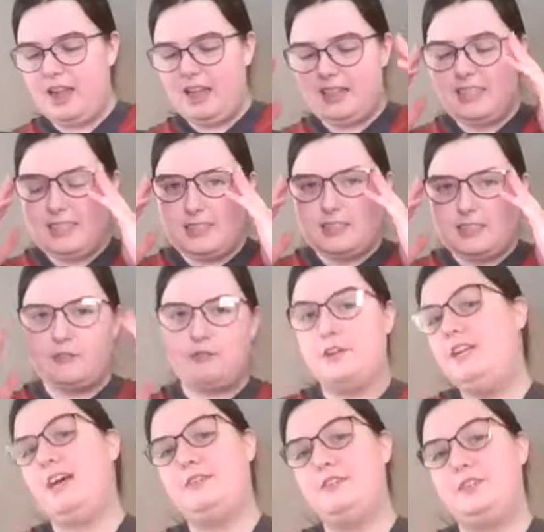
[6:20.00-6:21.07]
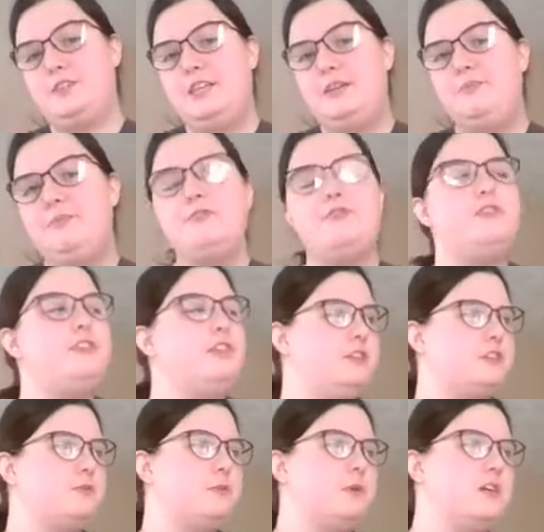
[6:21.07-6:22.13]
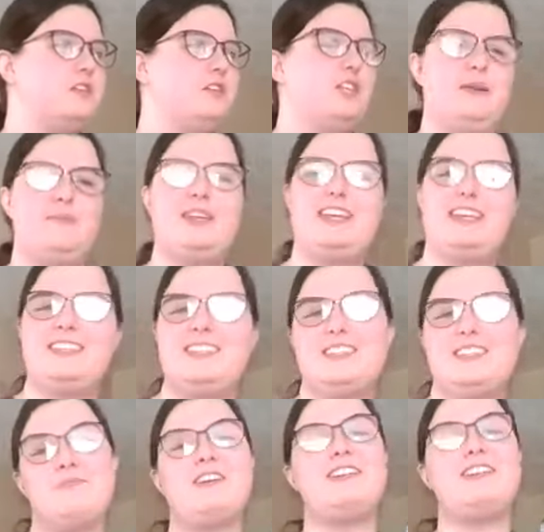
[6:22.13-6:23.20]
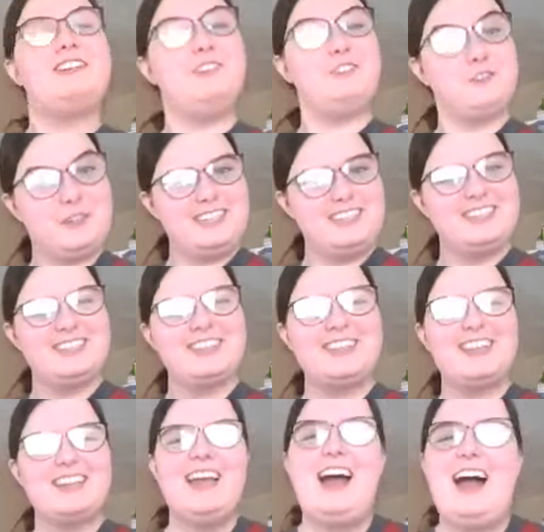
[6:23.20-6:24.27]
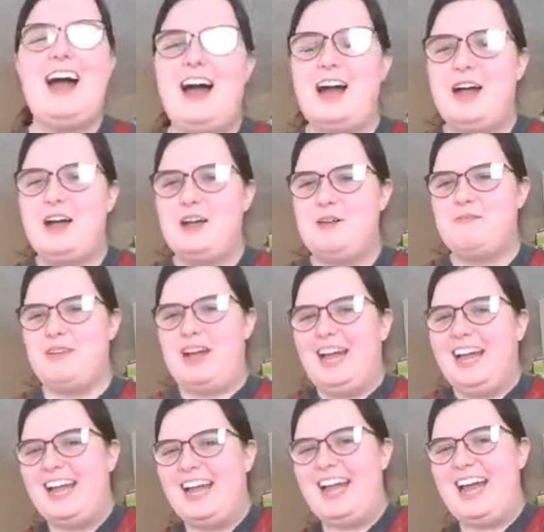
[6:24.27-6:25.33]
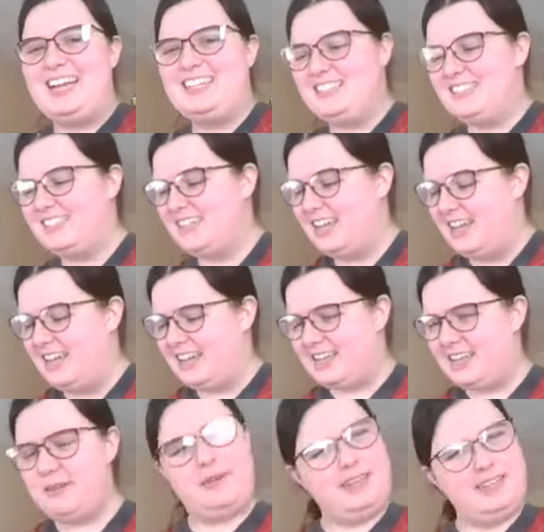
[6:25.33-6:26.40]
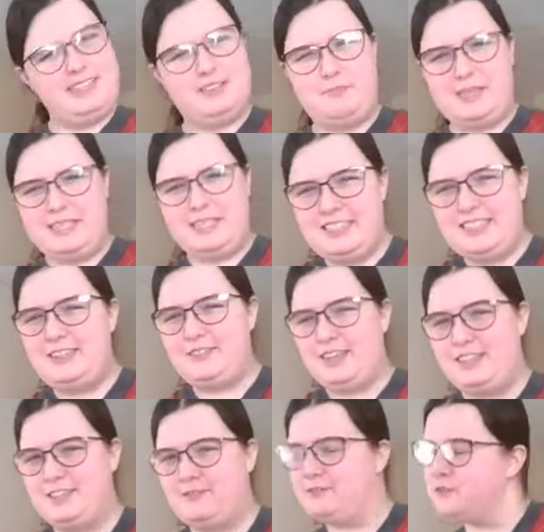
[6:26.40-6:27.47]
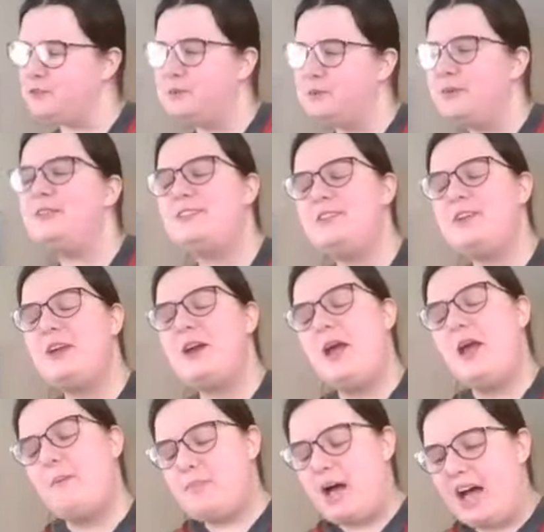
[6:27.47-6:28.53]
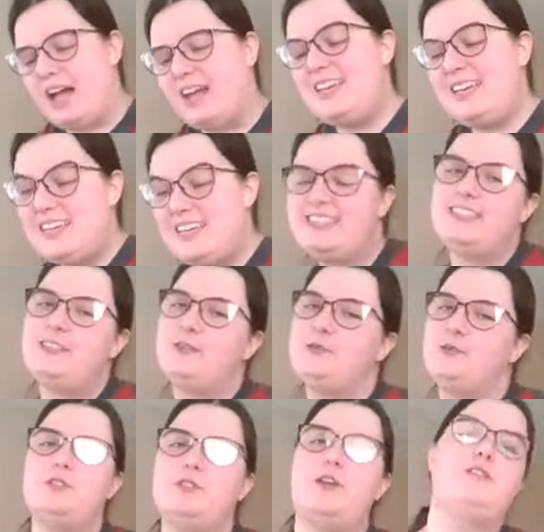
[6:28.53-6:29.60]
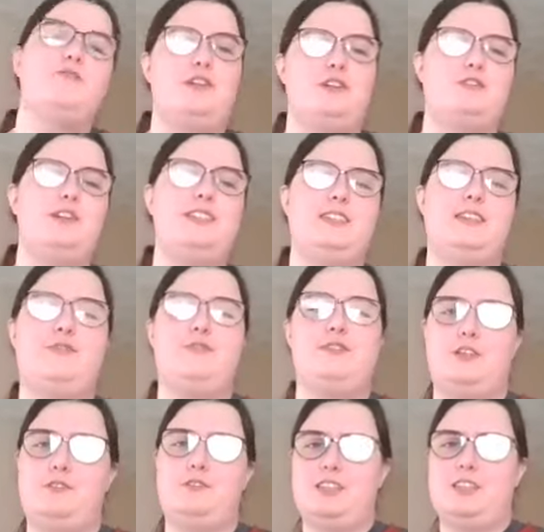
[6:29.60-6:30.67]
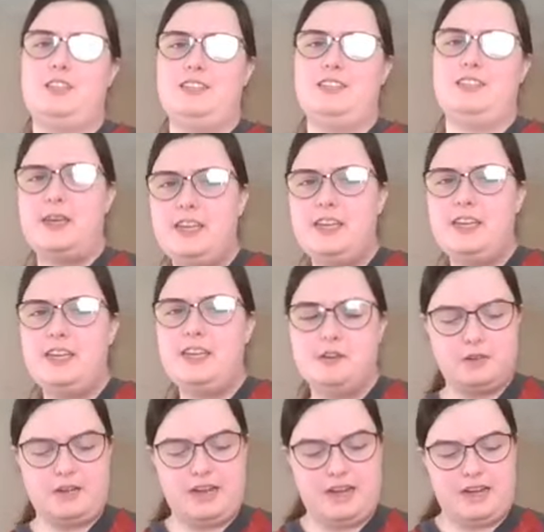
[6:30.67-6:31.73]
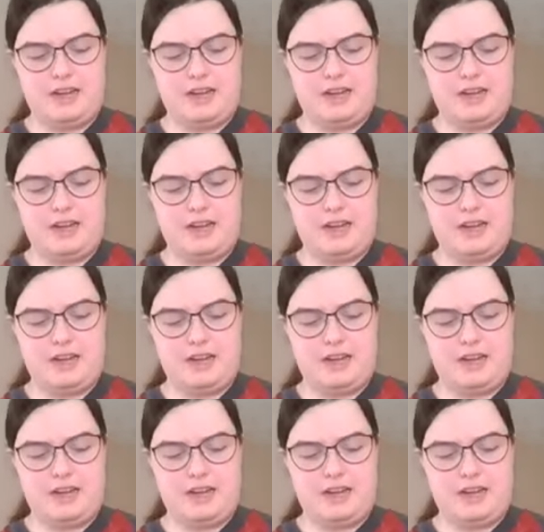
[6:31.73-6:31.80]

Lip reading: this is a free live stream for you to watch. I am here to spread joy and keep myself busy first and foremost. But it is also a fundraiser, Socialist Appeal.